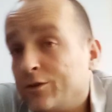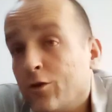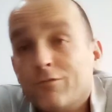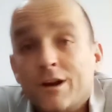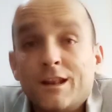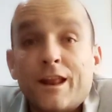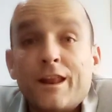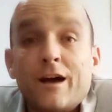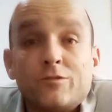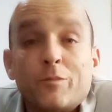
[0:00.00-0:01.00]
You've got to run in there
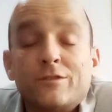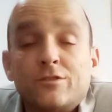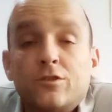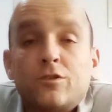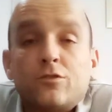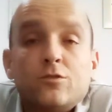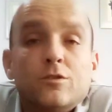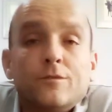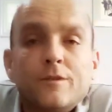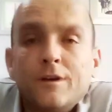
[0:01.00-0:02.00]
now because you're about to lock the door.